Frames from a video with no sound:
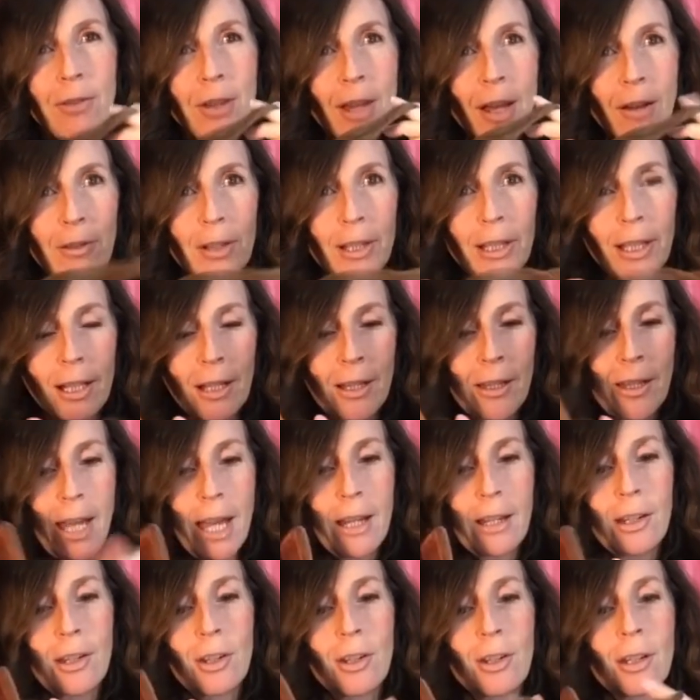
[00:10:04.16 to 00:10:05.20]
if you have a little of
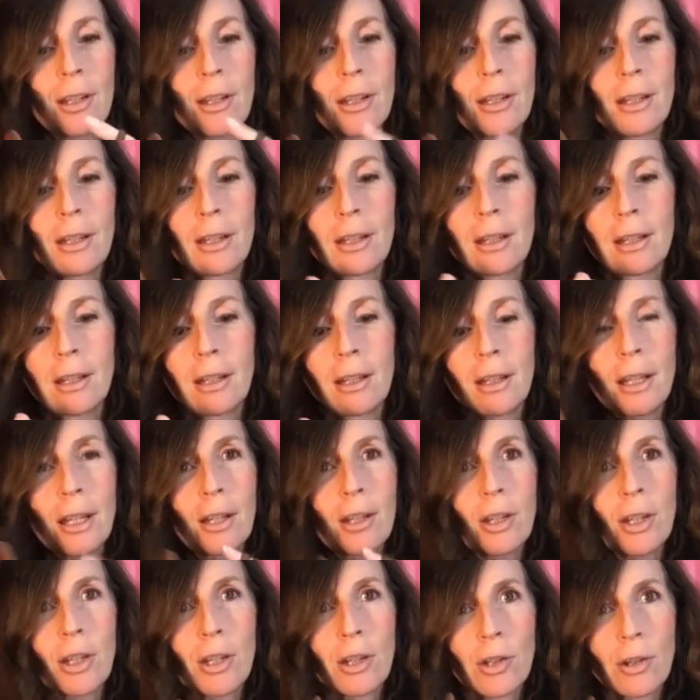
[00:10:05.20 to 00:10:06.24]
that
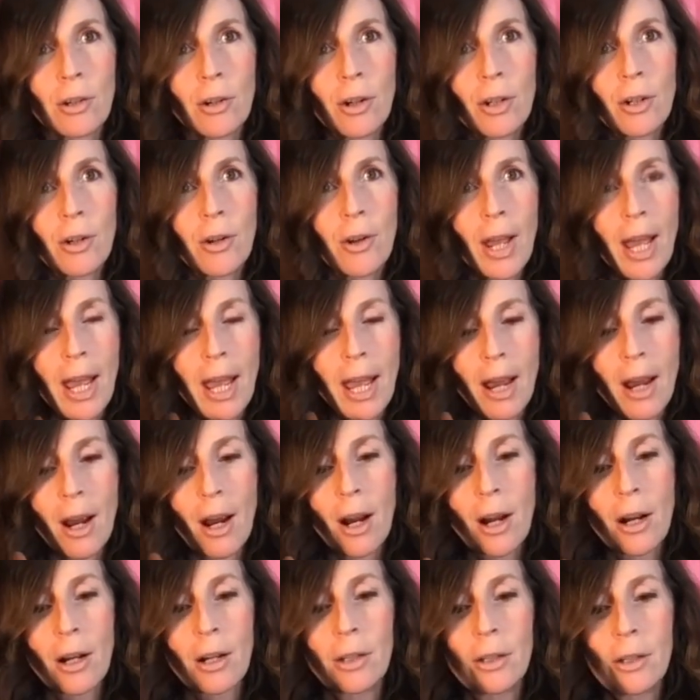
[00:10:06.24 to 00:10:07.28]
conditioner on your
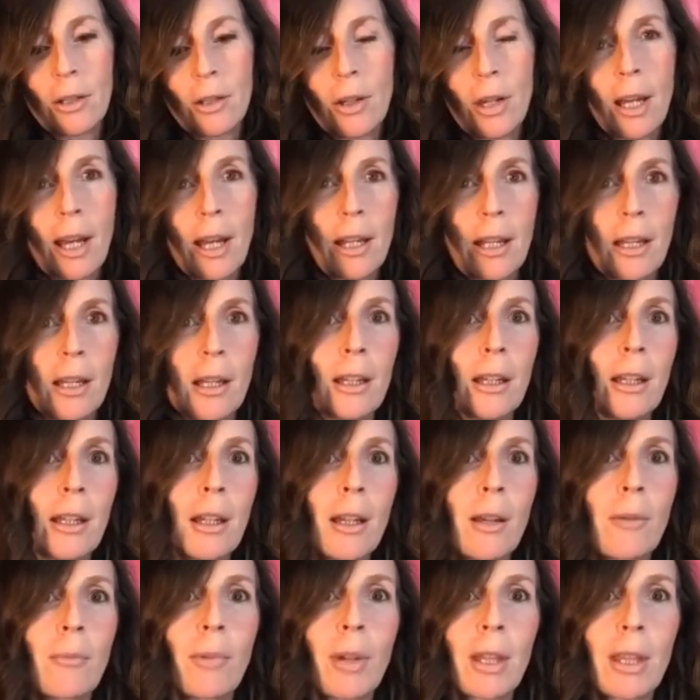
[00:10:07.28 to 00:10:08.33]
hair, you can kind of
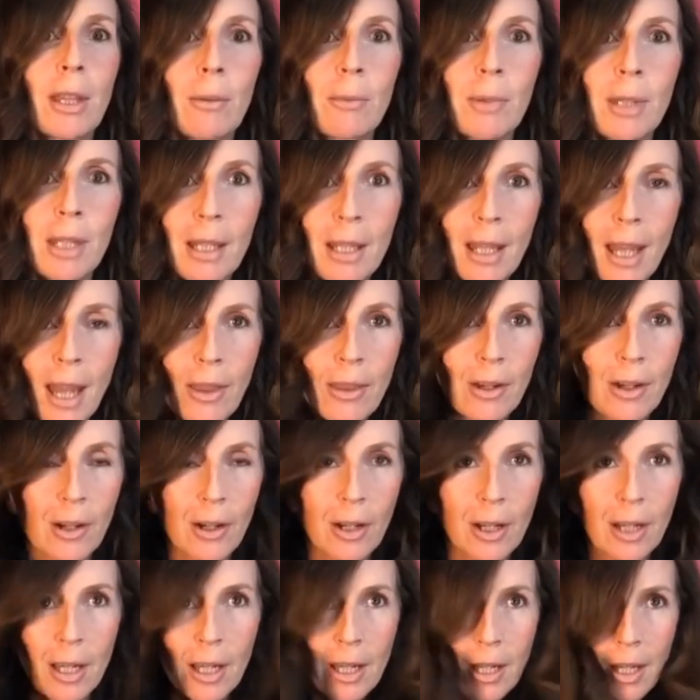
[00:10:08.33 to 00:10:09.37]
bring them
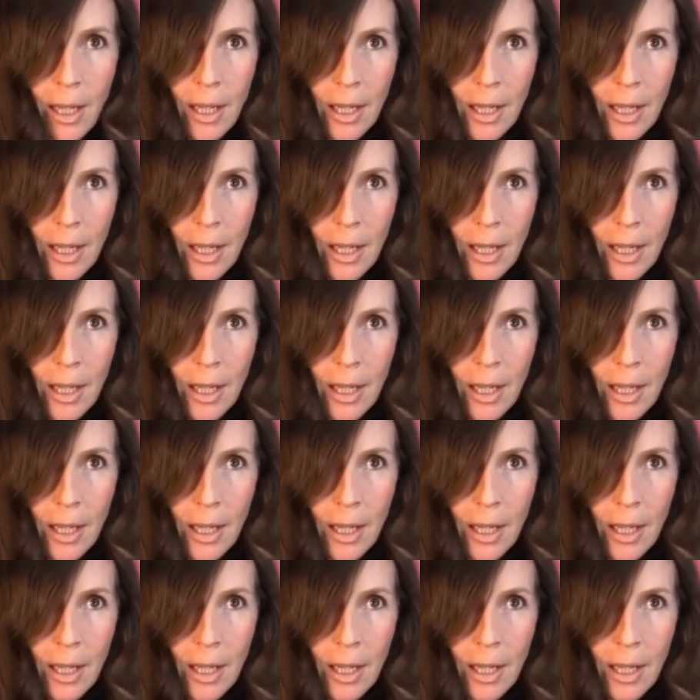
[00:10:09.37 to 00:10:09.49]
together.